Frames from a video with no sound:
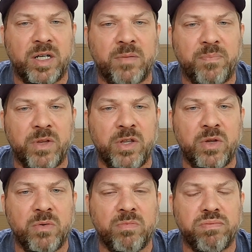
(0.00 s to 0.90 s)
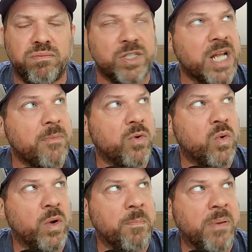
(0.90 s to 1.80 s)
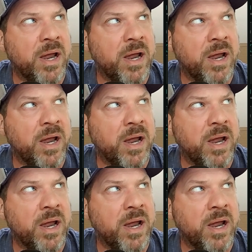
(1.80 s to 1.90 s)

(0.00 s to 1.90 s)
stablecoin